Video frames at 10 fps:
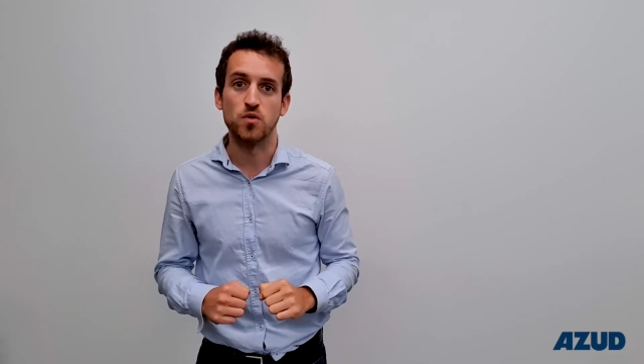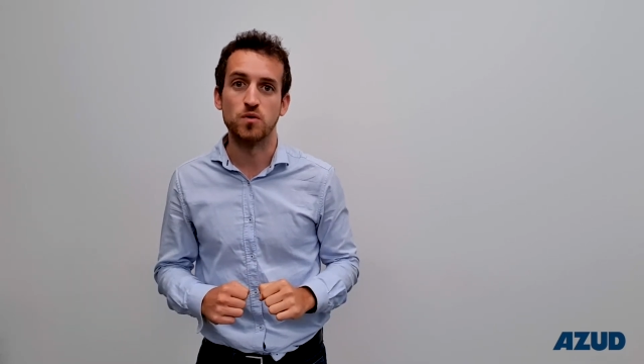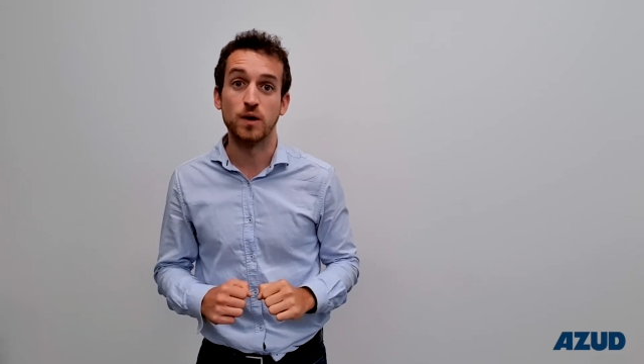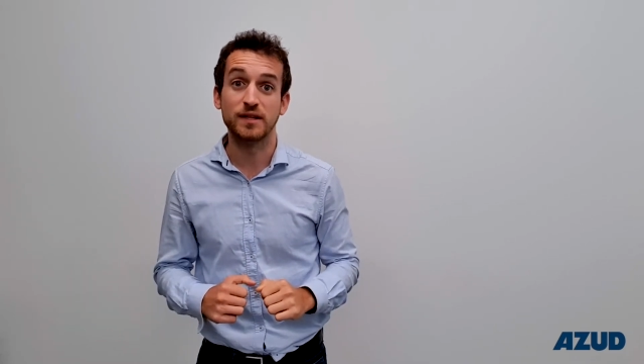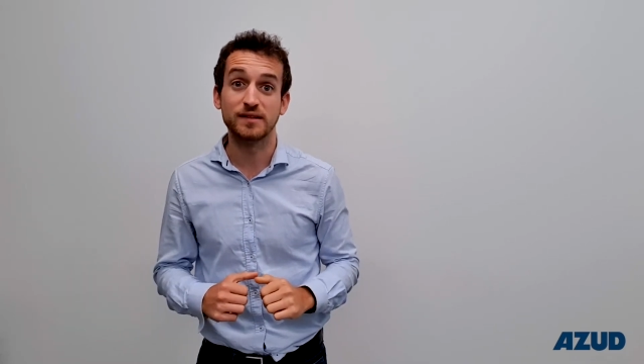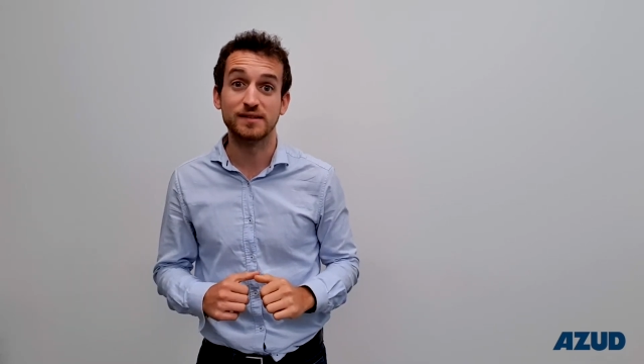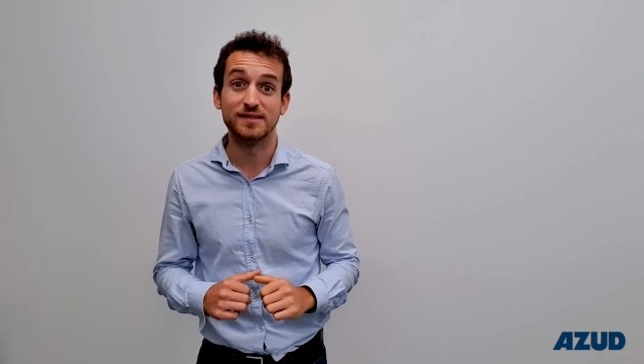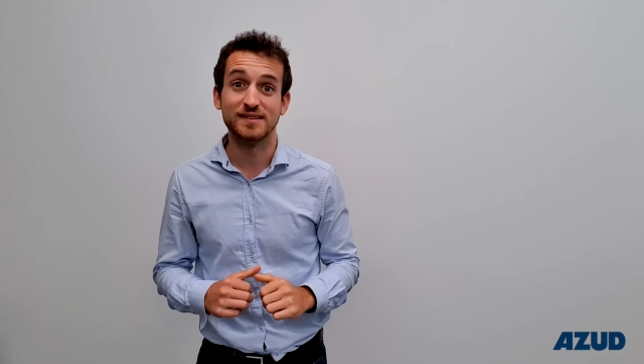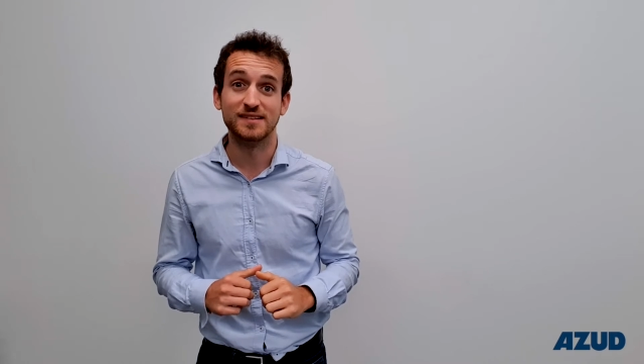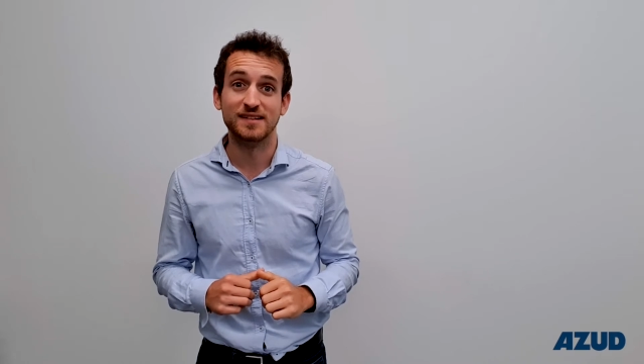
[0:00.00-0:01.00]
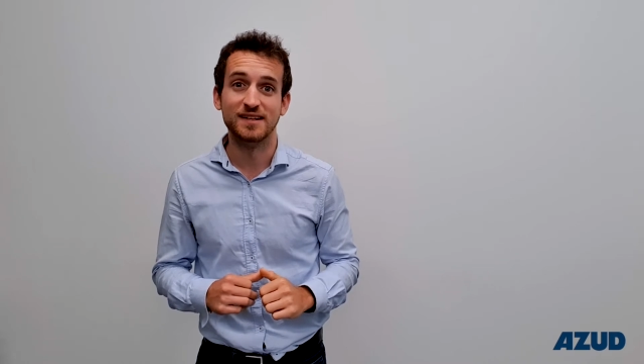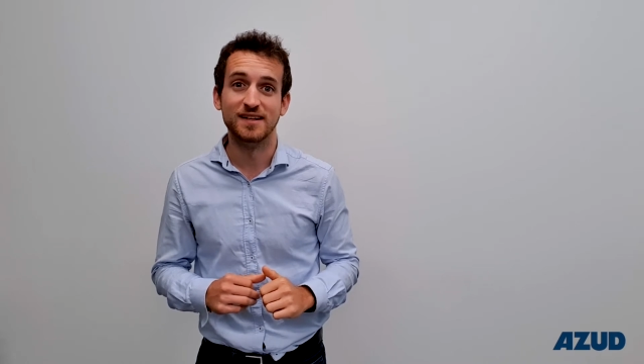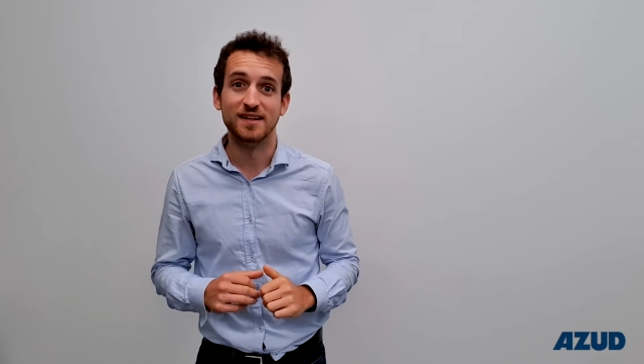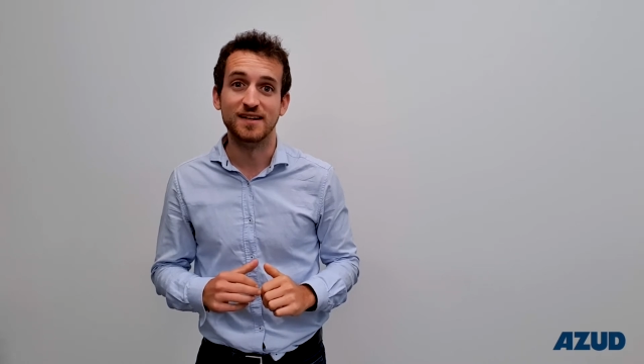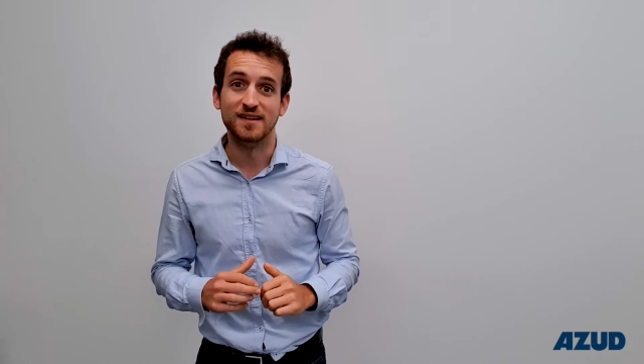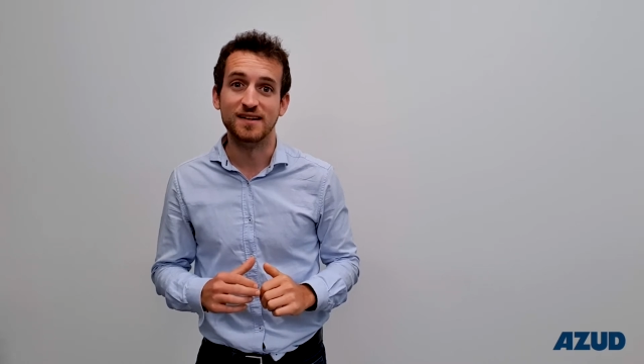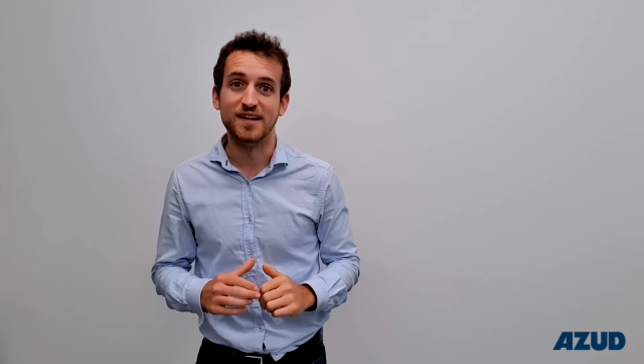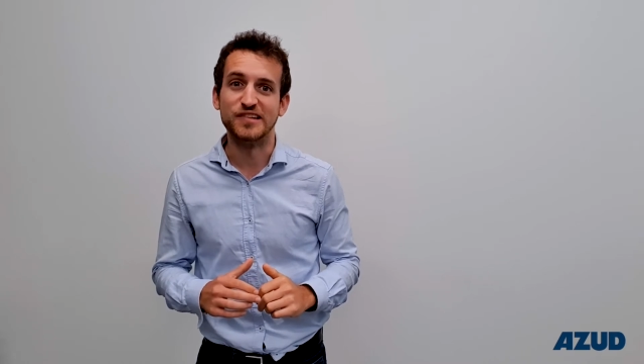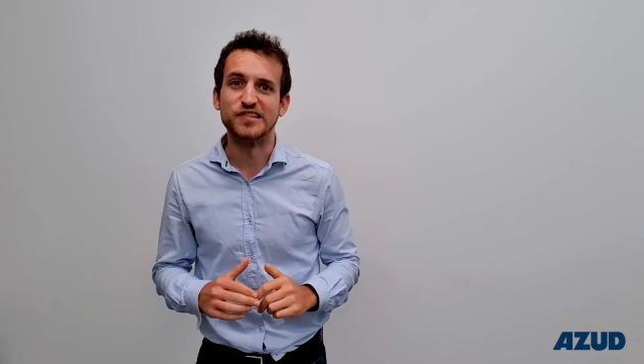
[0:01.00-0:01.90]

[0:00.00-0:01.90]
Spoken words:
right? It's